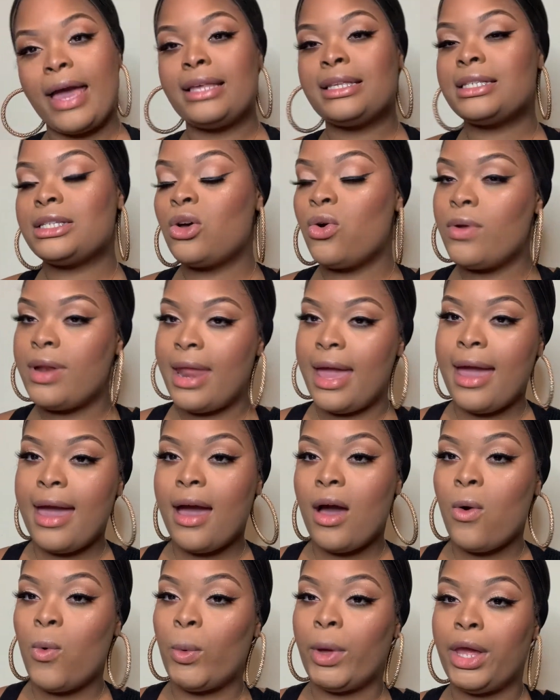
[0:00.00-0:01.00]
so
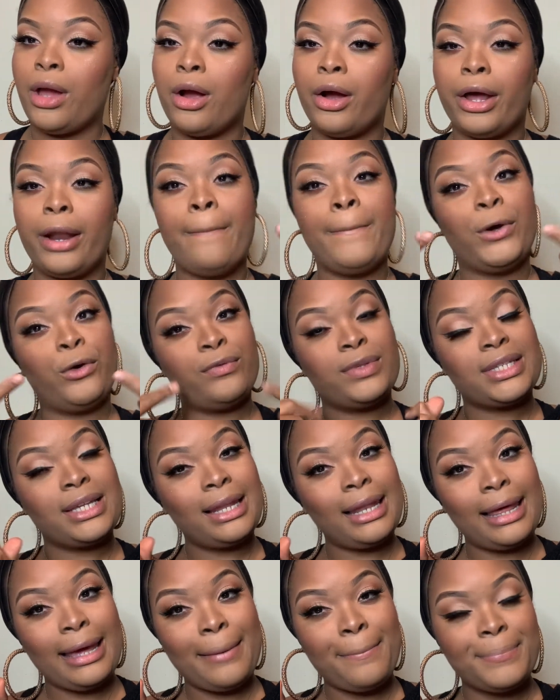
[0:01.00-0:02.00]
now we are gonna move to
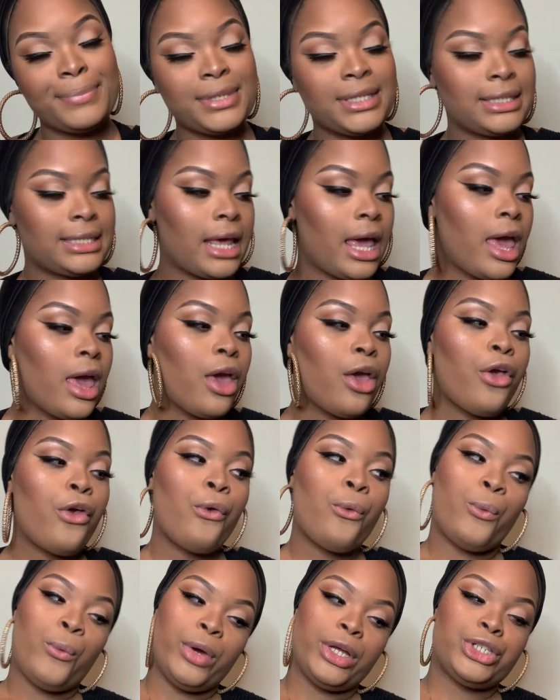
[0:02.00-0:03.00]
lips,
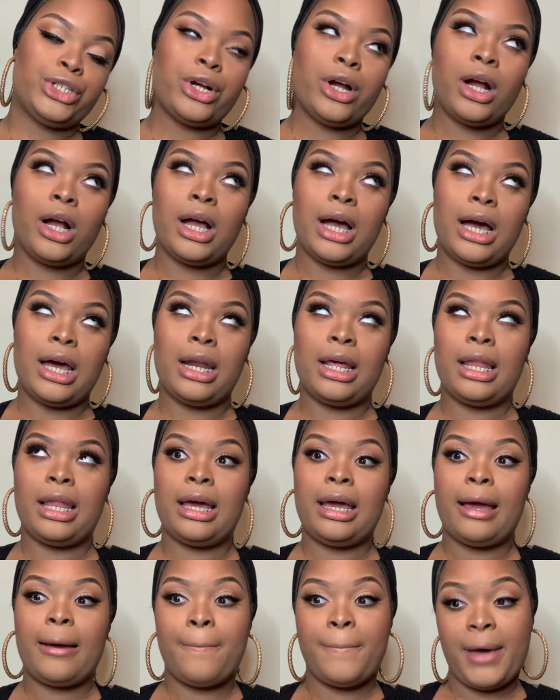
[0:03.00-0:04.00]
which are kind of
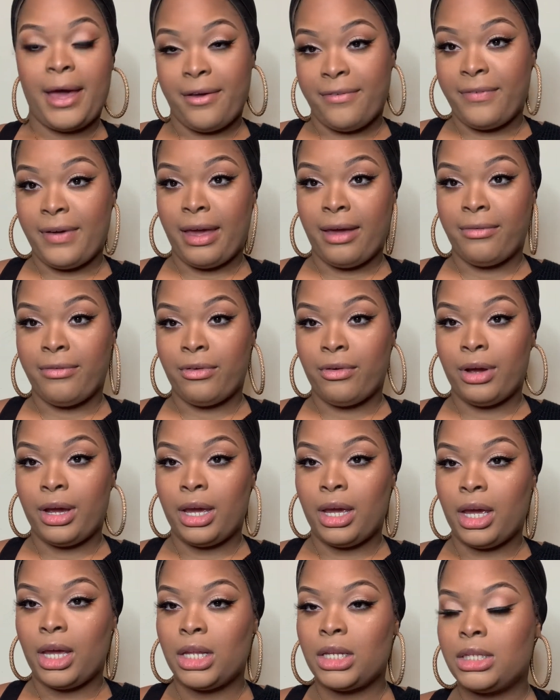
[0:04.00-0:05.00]
like my
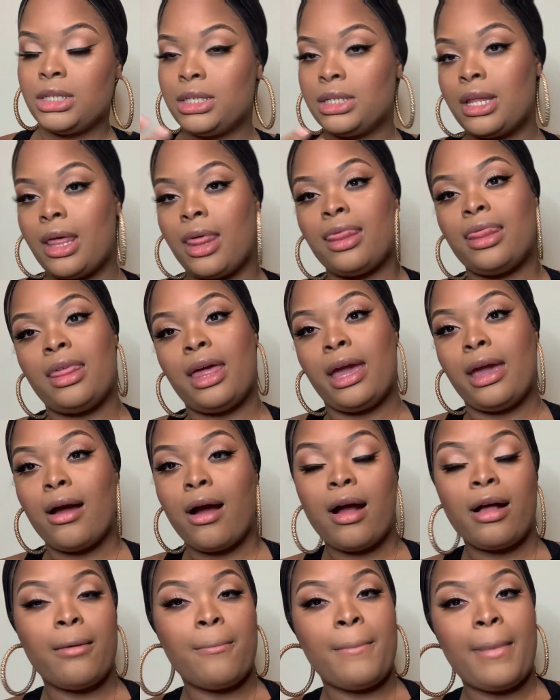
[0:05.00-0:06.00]
favorites. They
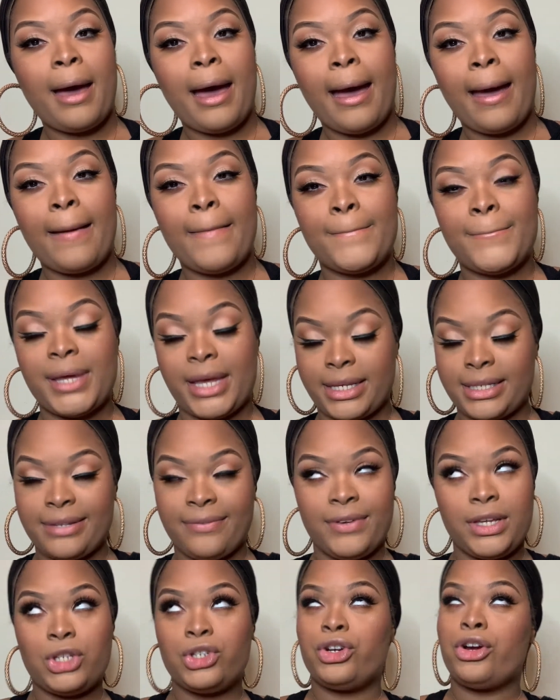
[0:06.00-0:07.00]
are my best
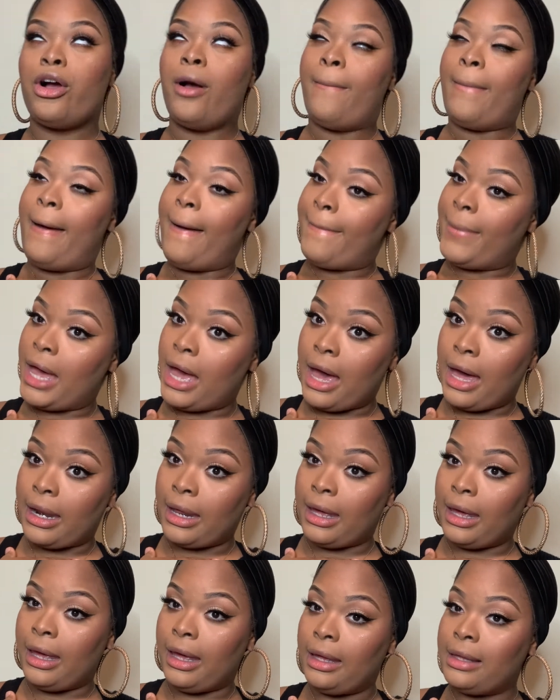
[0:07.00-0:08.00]
feature on my
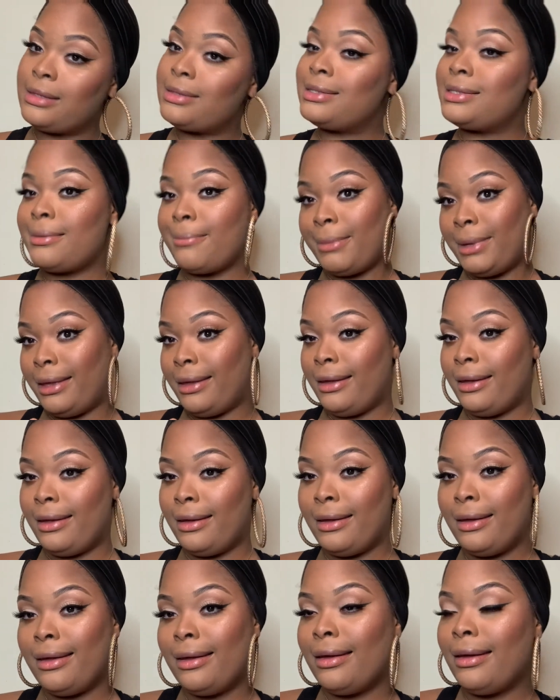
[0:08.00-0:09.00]
body, to me,
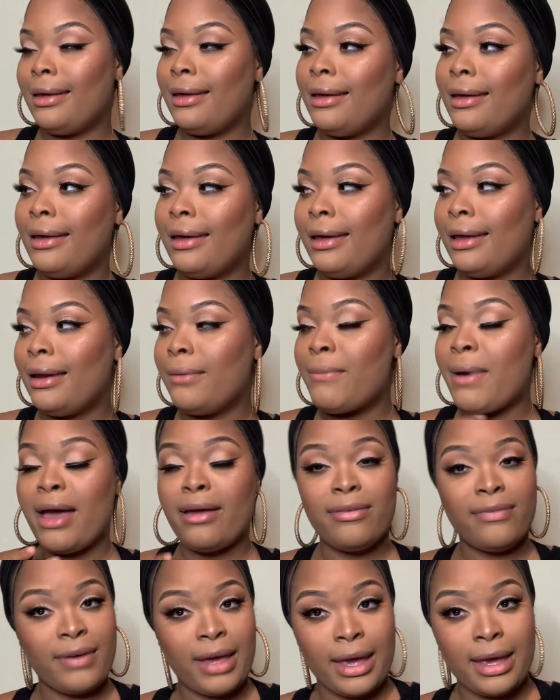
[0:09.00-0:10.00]
and my
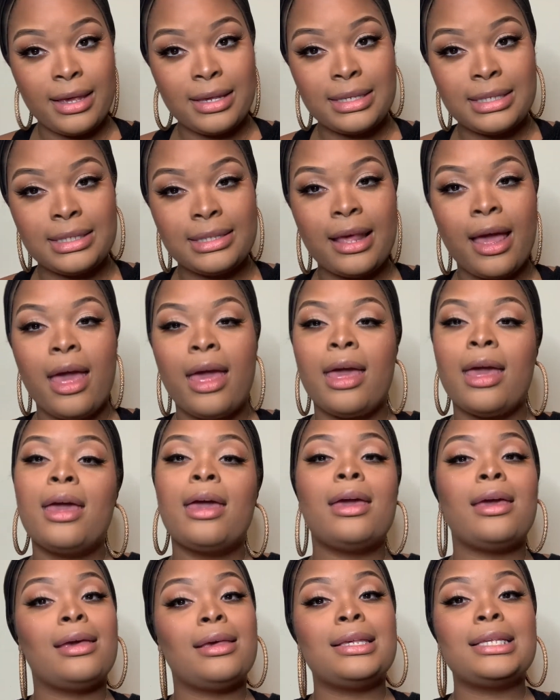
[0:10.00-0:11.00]
face
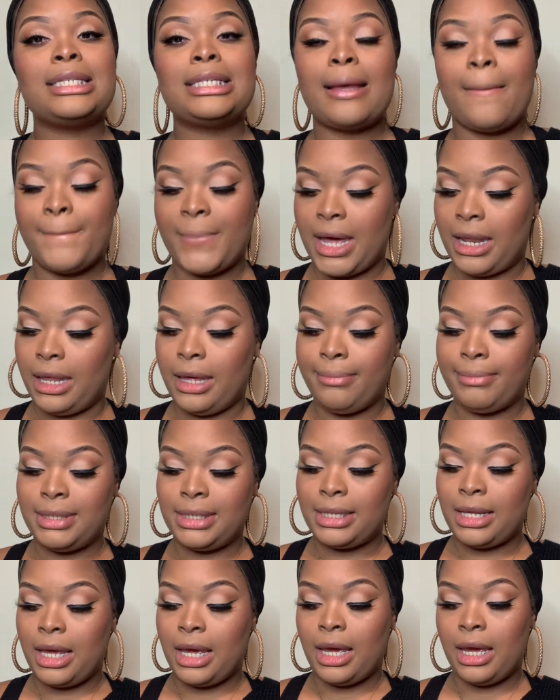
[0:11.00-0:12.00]
is my lips,
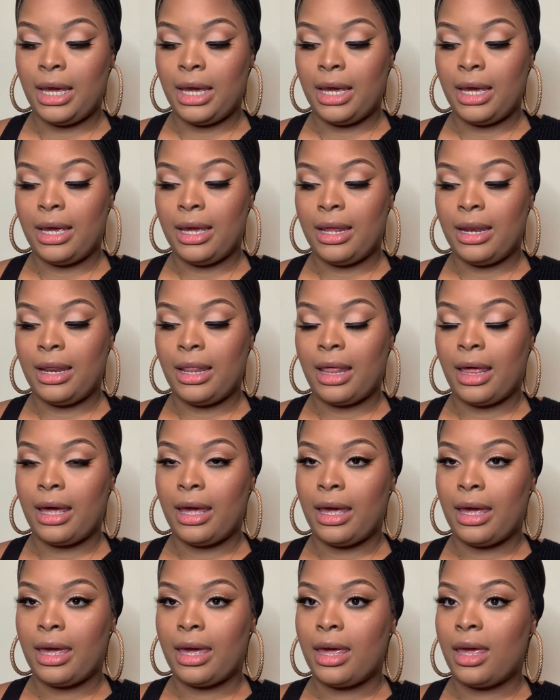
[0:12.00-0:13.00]
and
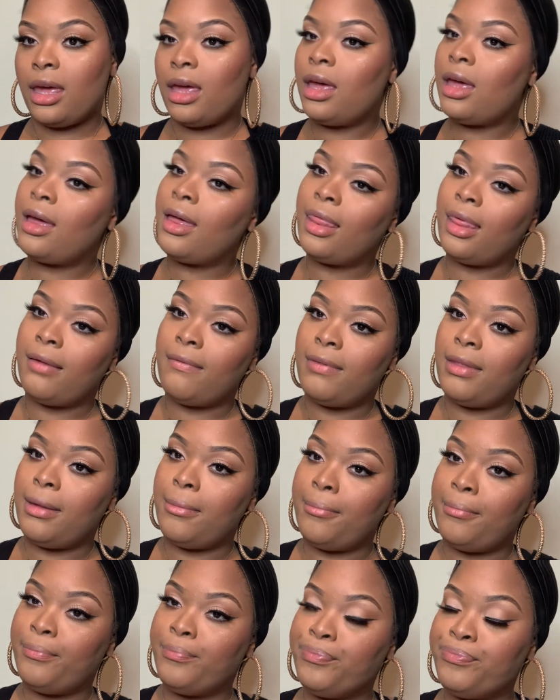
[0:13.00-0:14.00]
like, I love
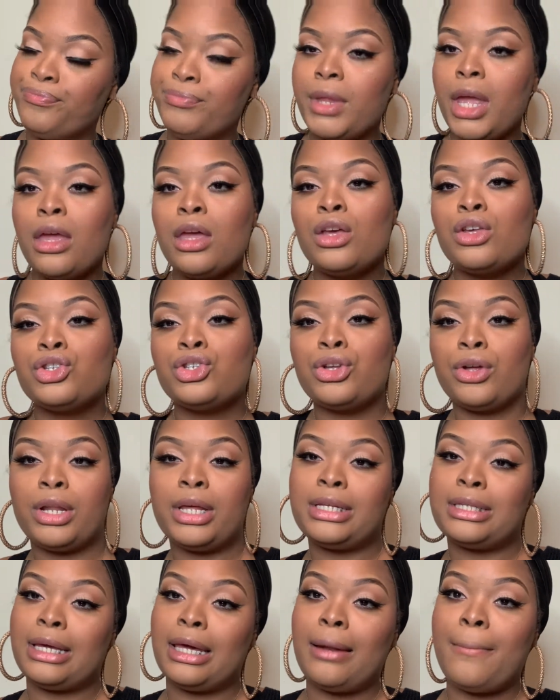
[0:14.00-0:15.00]
them. So
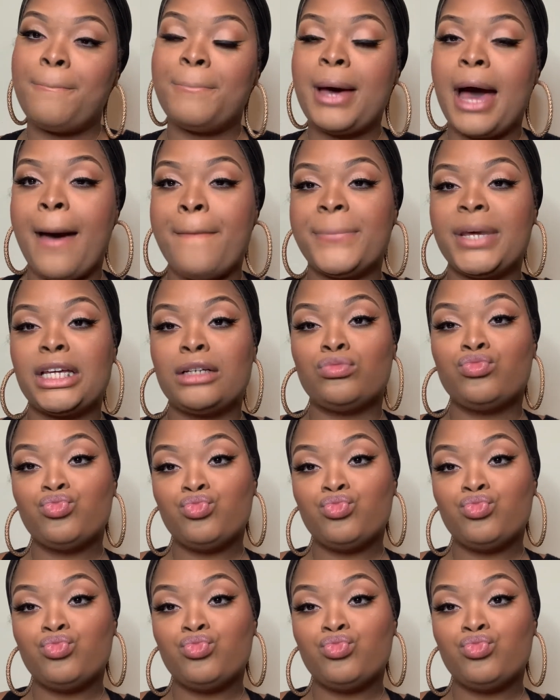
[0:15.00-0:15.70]
let's get them popping.